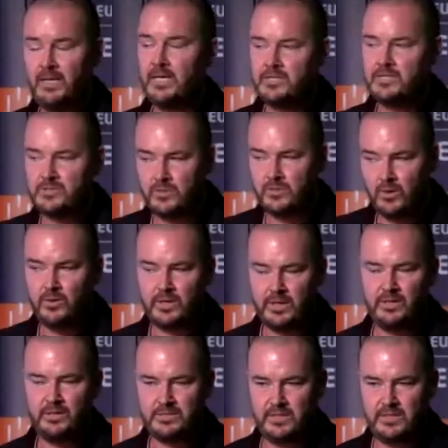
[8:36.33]
So, okay,
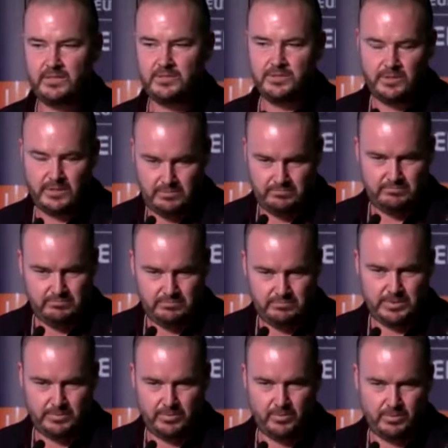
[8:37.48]
you say that you can
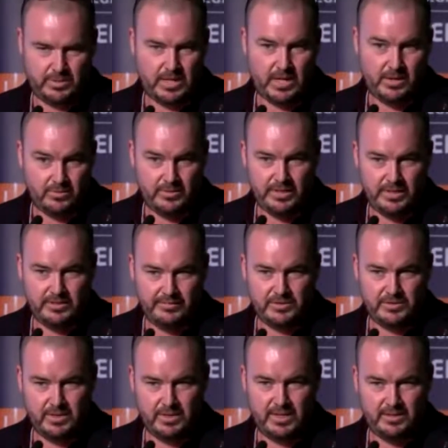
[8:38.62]
support our
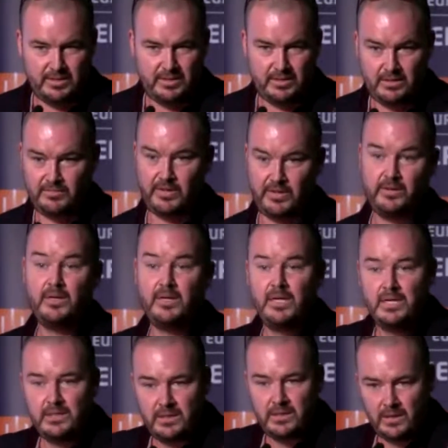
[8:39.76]
individual health identifier,
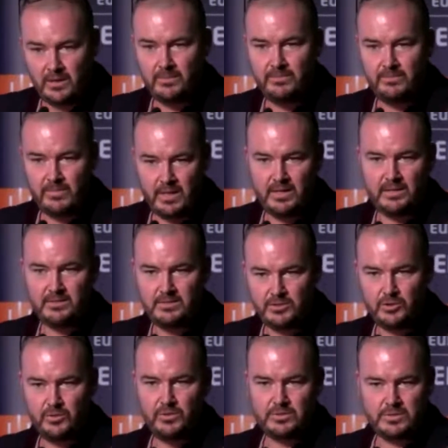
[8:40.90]
then come and
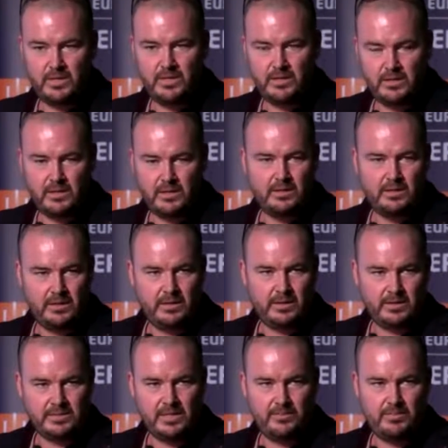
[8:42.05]
show us on our
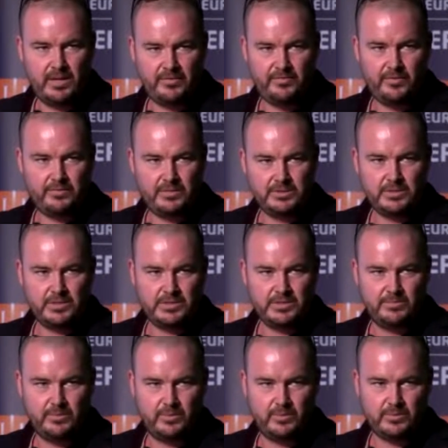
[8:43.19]
Gazelle platform that you can
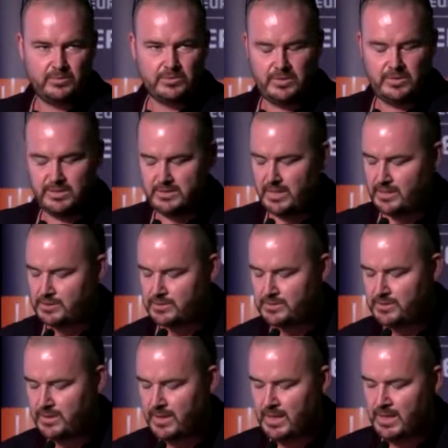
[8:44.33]
support those
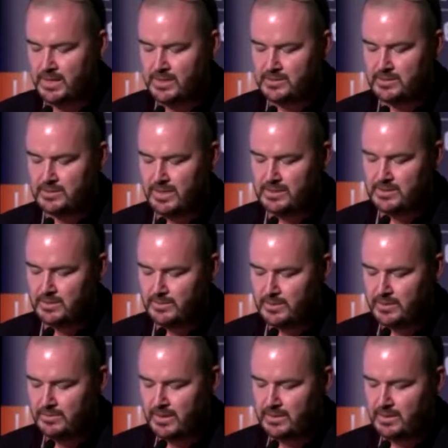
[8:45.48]
transactions. So that's some of
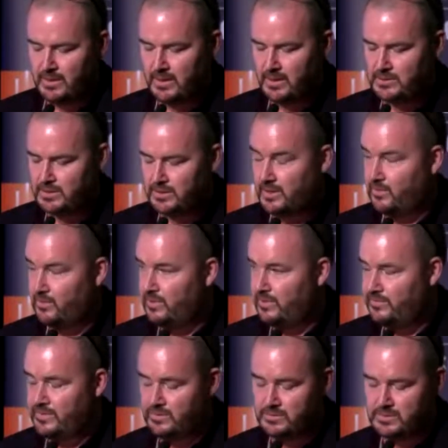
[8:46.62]
the methodology that
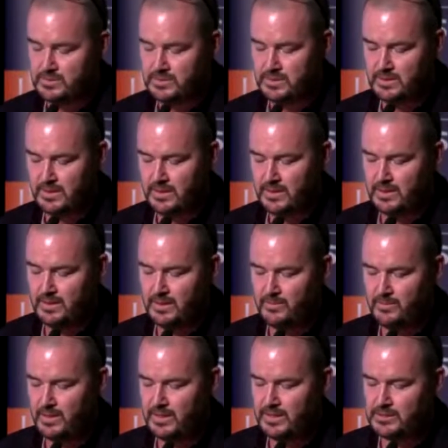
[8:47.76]
we've used in
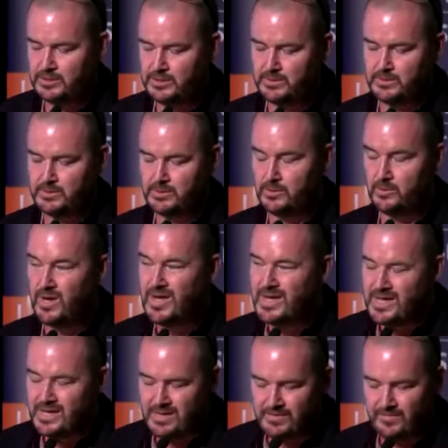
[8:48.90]
relation to
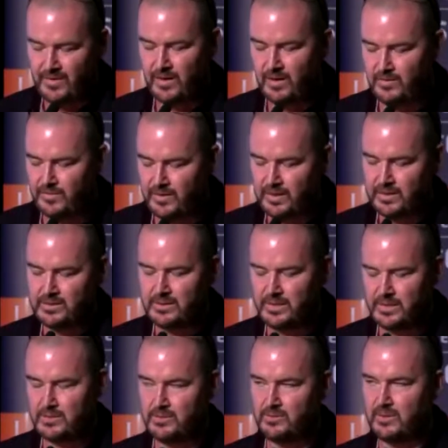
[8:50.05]
evolving it
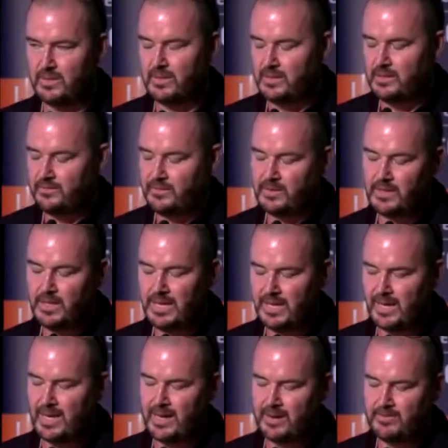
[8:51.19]
into a kind of
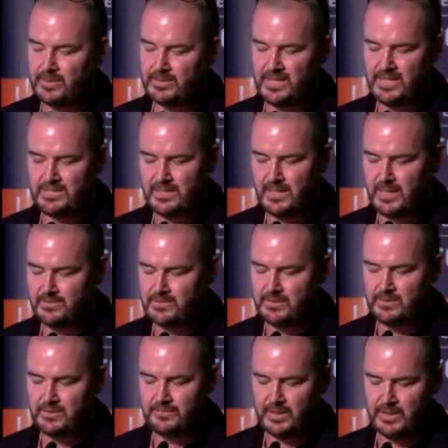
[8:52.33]
a test lab
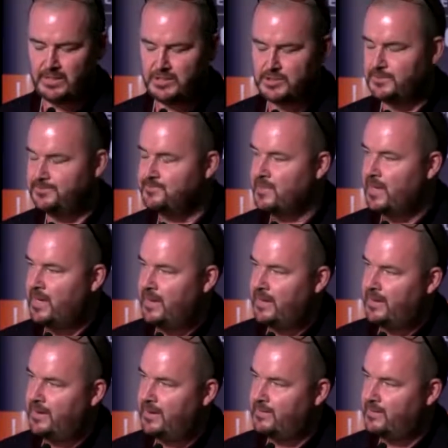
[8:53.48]
certification
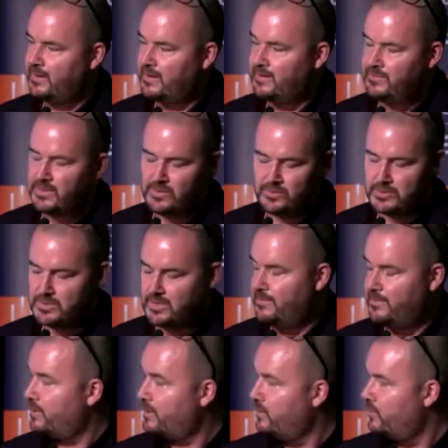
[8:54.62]
that can be used
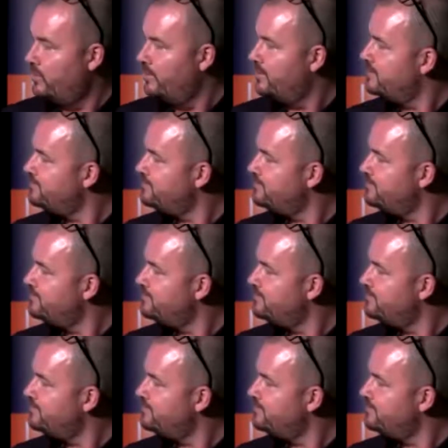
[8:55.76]
in procurement.